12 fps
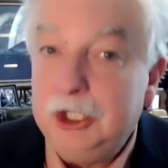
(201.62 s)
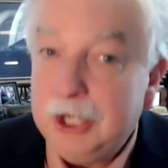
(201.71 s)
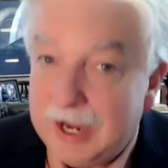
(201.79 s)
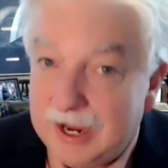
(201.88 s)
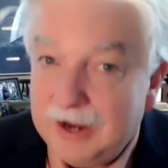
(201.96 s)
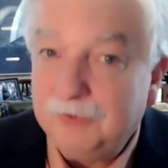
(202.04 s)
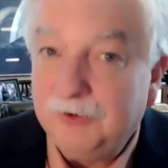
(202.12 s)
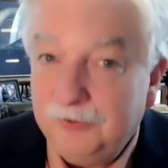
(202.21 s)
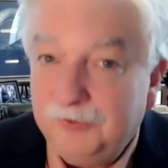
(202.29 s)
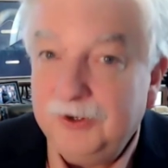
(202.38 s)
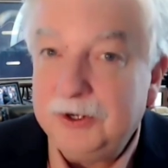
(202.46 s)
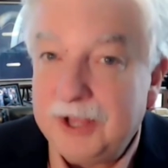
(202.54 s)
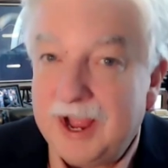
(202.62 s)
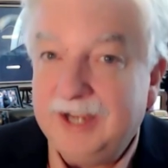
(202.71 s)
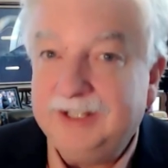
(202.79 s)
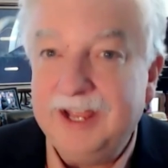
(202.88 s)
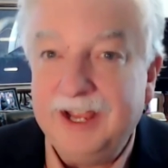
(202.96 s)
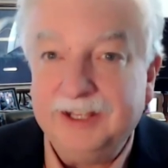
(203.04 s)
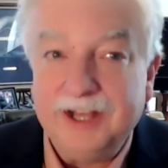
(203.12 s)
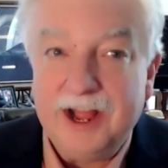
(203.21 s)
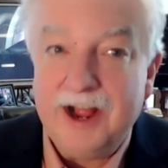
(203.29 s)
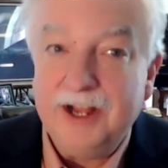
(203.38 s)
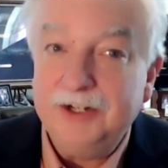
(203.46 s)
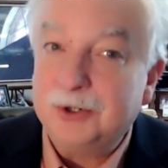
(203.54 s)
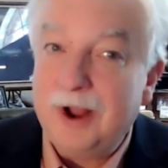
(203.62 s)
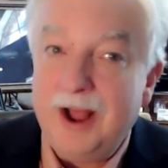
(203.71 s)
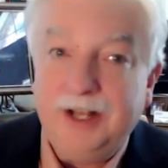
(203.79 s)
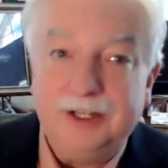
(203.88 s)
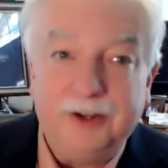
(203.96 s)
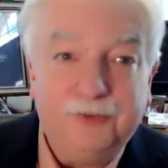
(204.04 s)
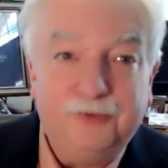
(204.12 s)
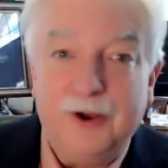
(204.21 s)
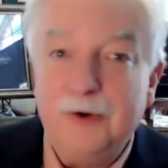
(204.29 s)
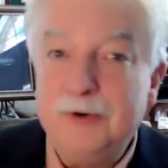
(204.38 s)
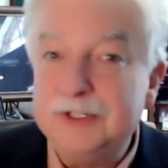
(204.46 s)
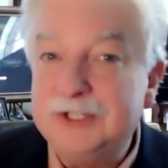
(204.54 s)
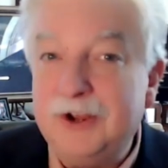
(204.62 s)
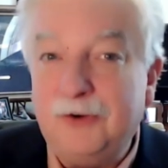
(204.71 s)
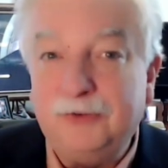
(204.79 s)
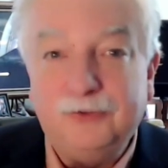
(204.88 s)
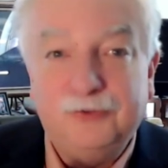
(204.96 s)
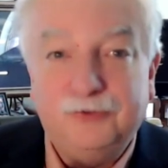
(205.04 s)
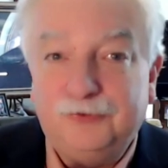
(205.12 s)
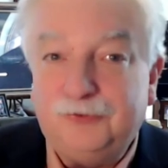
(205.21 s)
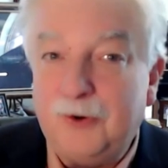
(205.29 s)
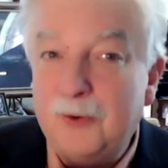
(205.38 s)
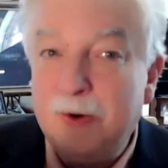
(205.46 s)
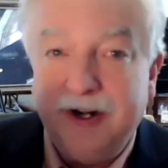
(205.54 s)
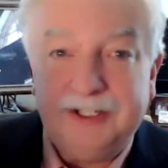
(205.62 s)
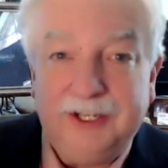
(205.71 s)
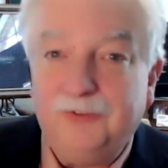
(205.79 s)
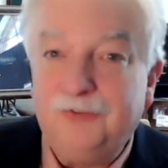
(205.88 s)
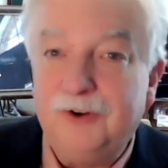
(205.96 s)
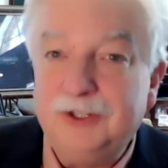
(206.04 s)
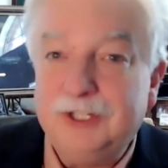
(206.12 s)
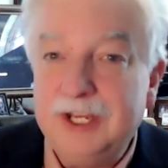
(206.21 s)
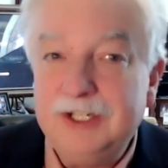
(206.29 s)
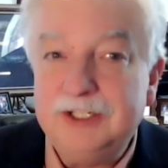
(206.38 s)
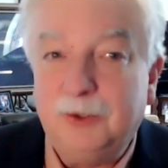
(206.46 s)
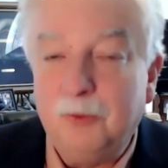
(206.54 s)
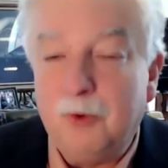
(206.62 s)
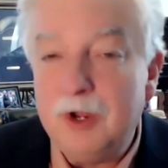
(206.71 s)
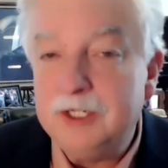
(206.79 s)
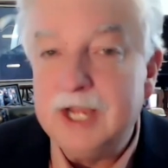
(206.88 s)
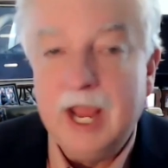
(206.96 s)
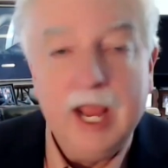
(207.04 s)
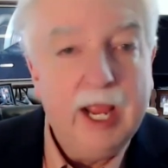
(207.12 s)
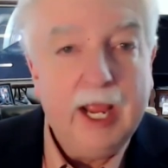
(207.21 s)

Do you ever feel like that lion trying to focus on four different things at once